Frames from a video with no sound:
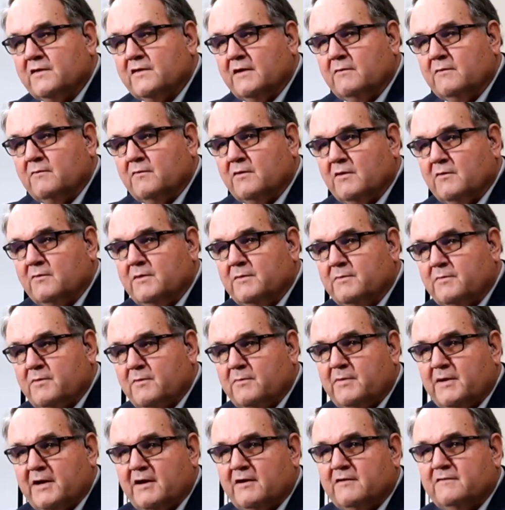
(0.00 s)
And what we
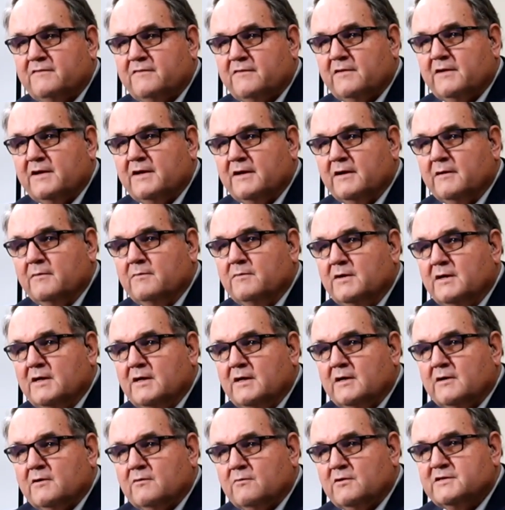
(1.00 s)
prepared for him
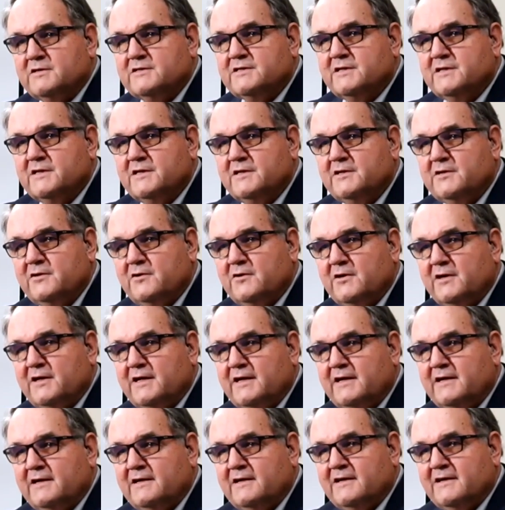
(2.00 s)
was an
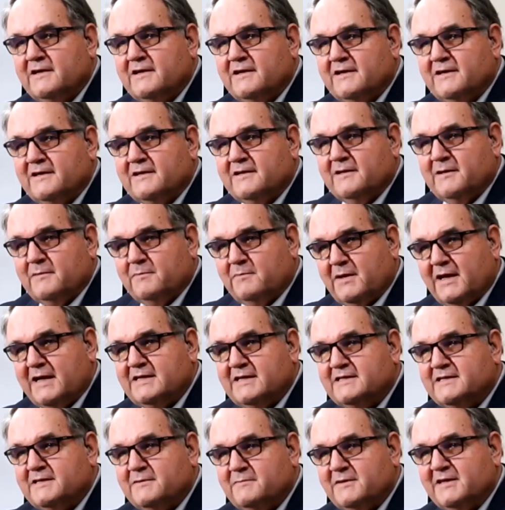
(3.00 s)
annuity that
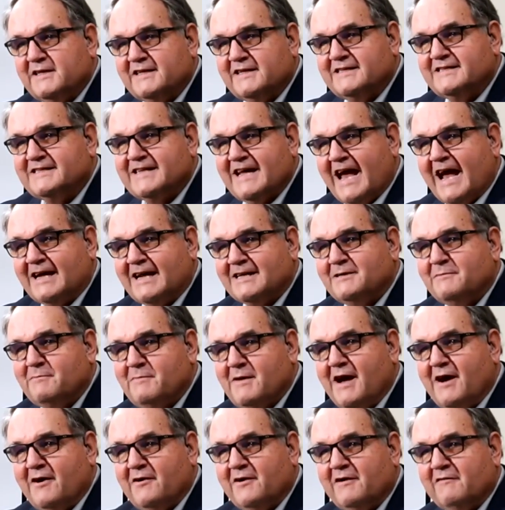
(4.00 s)
pays him an exact
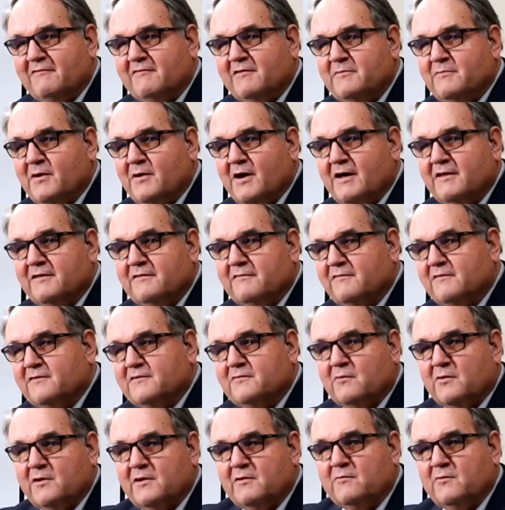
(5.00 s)
amount every month for
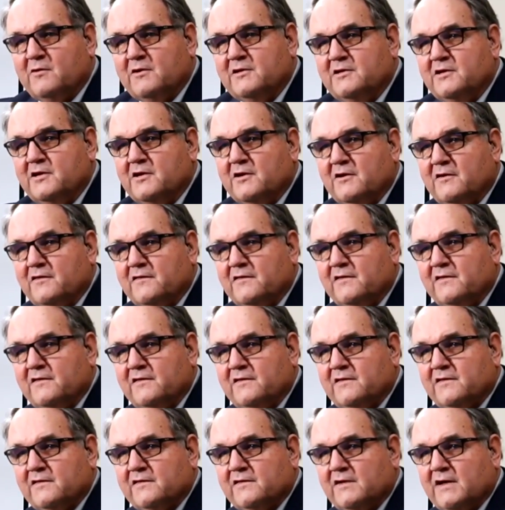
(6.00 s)
21 years. And
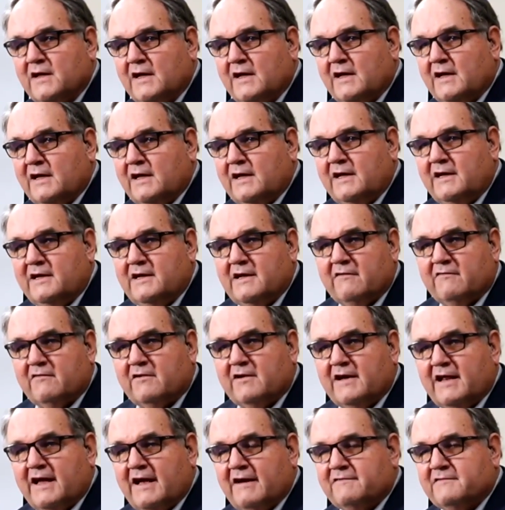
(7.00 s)
he's never
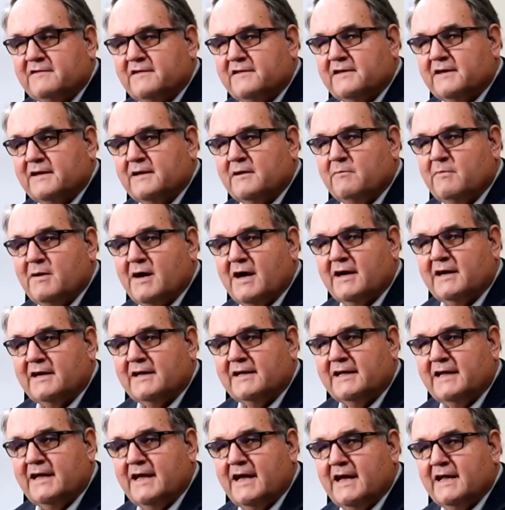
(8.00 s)
going to have to think about it
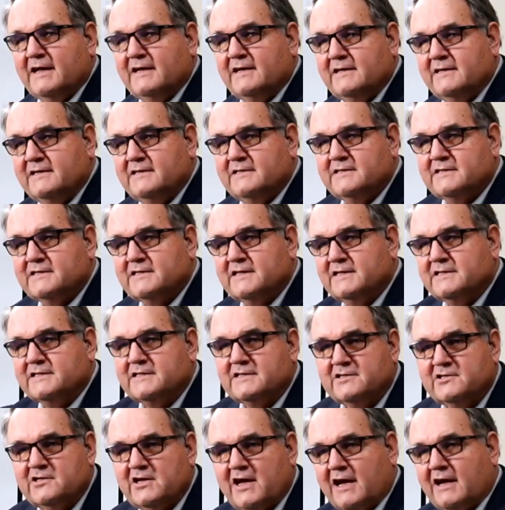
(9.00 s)
again. And he just gets a
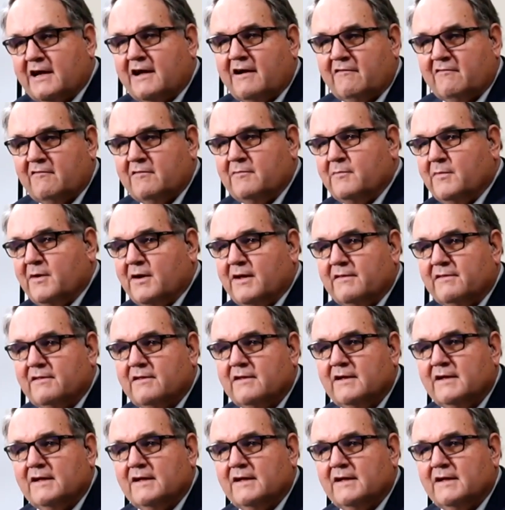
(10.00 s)
check every month.